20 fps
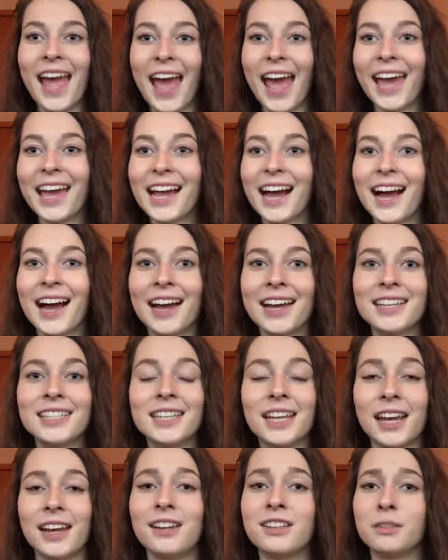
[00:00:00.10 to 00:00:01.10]
Hey guys,
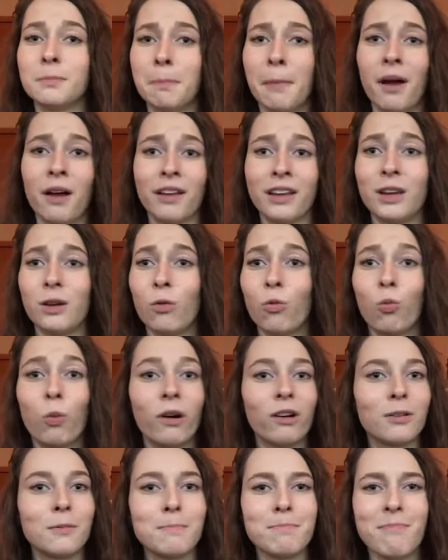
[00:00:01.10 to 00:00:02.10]
it is Molly.
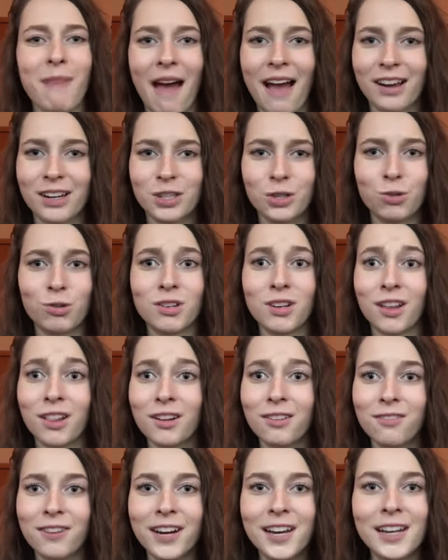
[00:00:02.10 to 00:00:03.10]
Welcome back to another
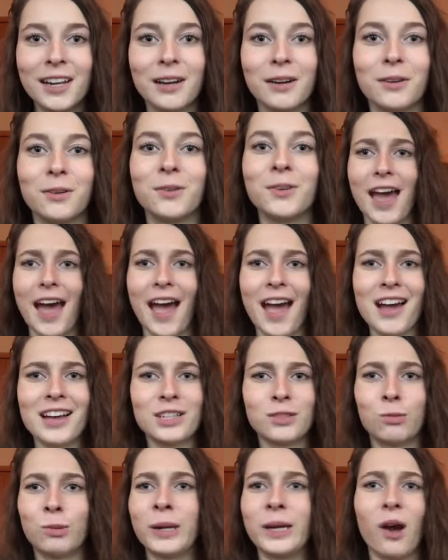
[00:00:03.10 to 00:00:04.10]
video.
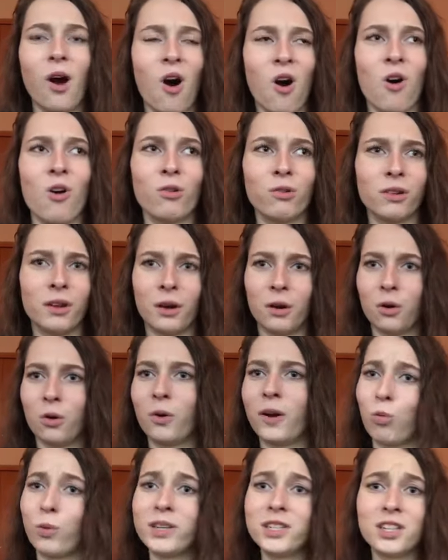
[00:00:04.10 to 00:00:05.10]
As we all know,
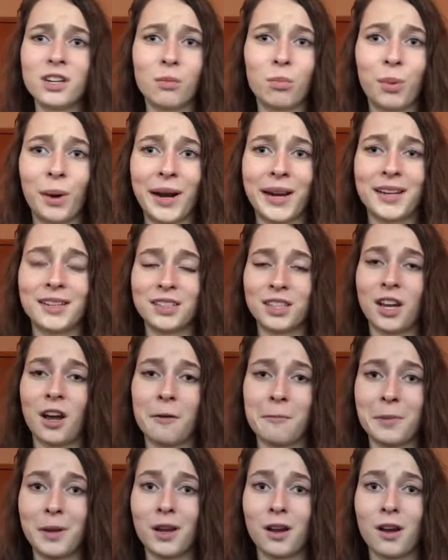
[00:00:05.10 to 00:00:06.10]
winter break is
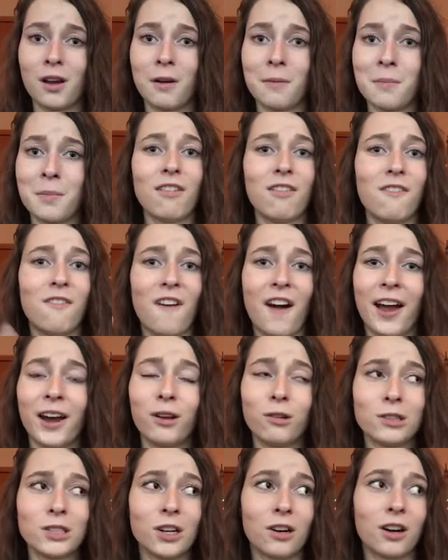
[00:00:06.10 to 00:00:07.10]
coming up,
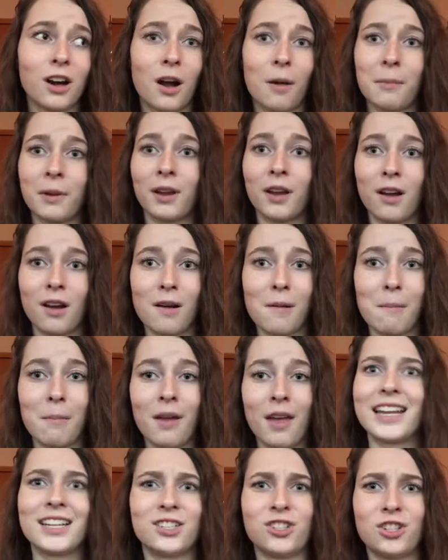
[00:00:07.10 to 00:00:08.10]
finals are coming up.
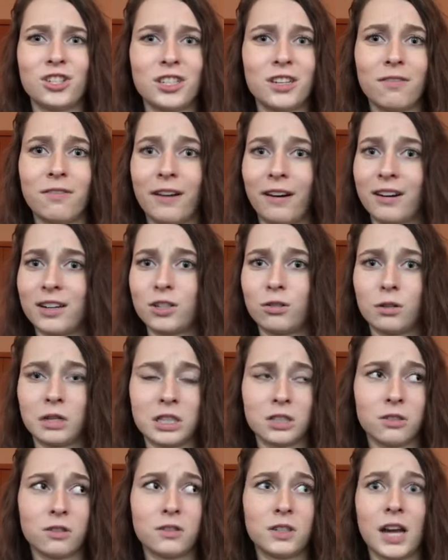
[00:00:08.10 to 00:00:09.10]
It's just a very
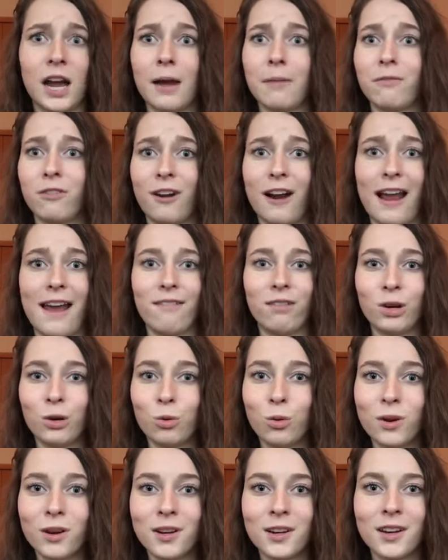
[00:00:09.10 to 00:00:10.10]
stressful time for
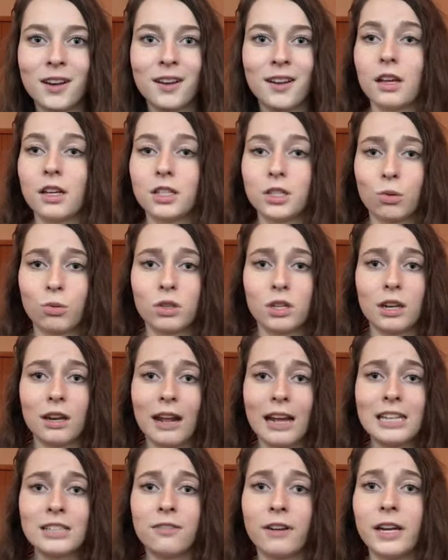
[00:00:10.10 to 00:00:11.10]
everyone. So in
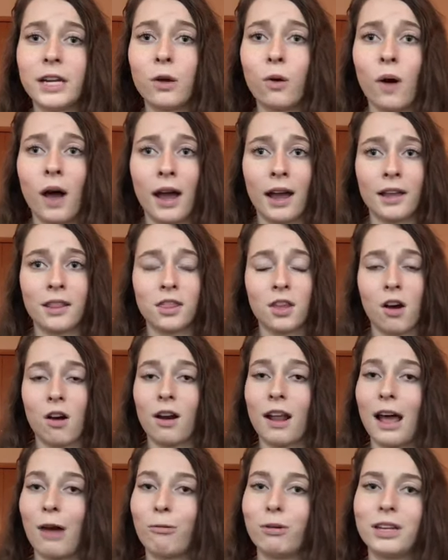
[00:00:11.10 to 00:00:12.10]
today's video, I
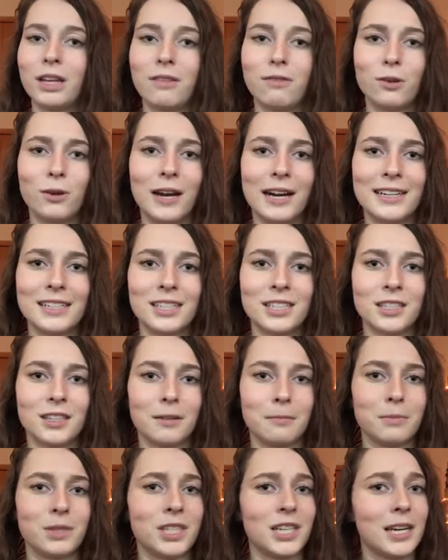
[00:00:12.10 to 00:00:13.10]
thought I would give you guys
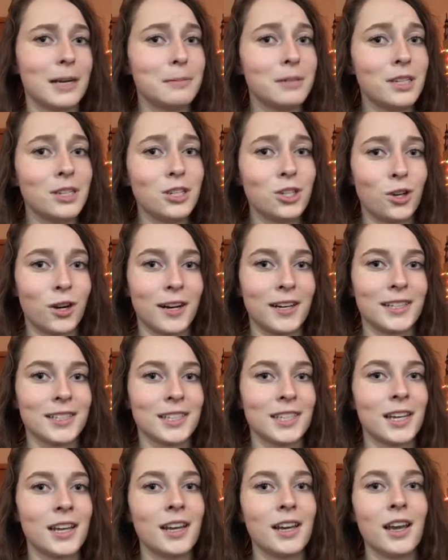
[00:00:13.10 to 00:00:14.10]
some tips and
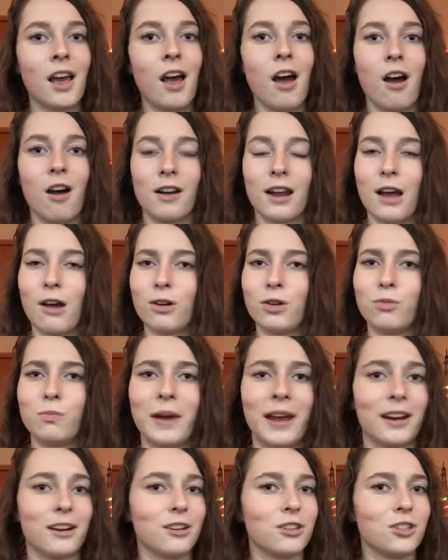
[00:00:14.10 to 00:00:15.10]
tricks on how to
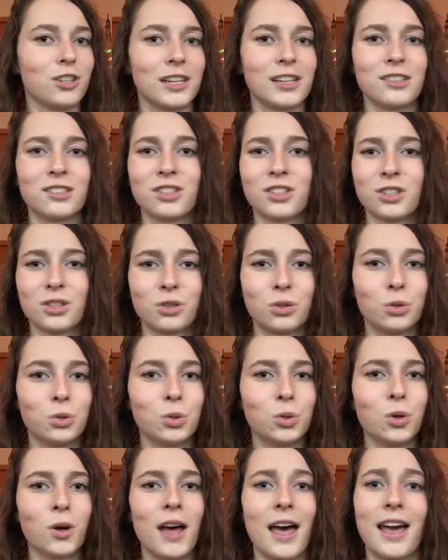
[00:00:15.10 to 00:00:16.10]
manage like
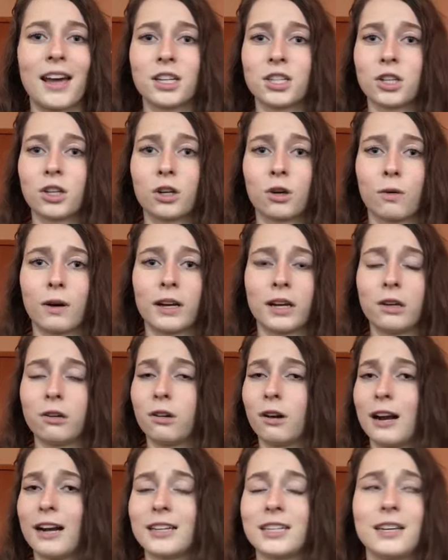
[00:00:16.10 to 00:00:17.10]
school,
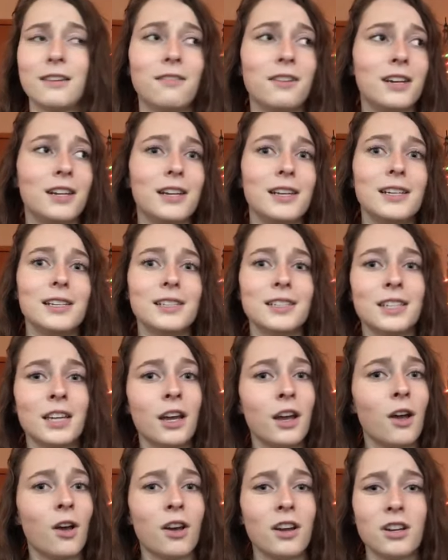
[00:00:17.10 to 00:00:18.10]
extracurricular activities,
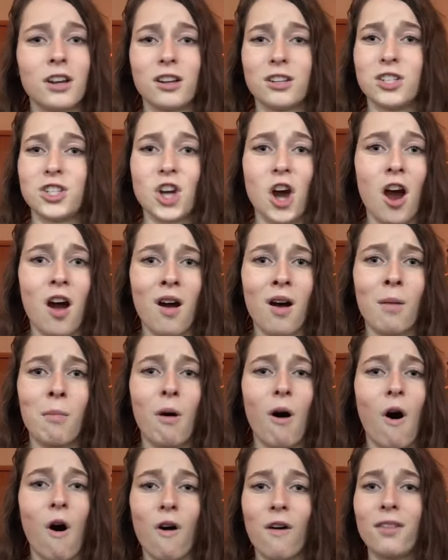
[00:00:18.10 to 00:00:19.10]
a job,
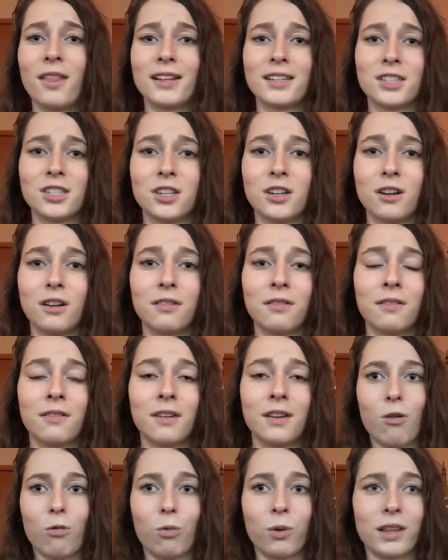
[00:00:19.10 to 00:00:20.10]
all of that stuff.
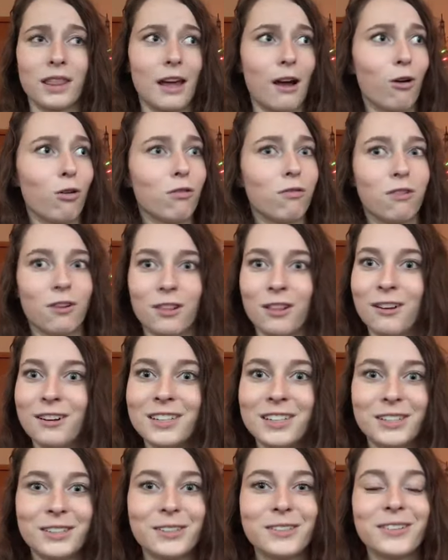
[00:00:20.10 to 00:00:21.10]
Without further
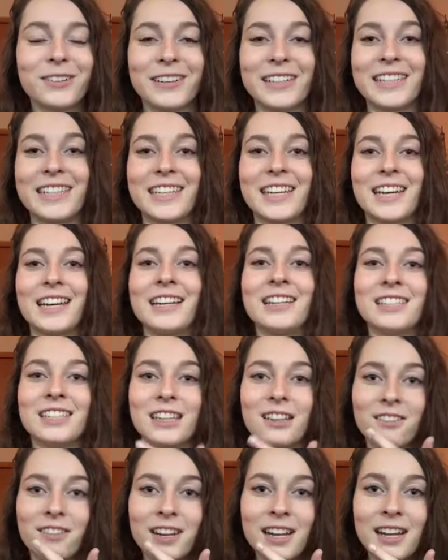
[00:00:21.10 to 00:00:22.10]
ado, let's get into
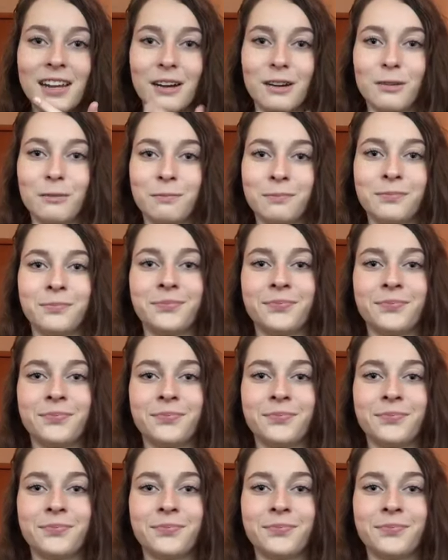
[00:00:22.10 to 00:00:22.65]
the video.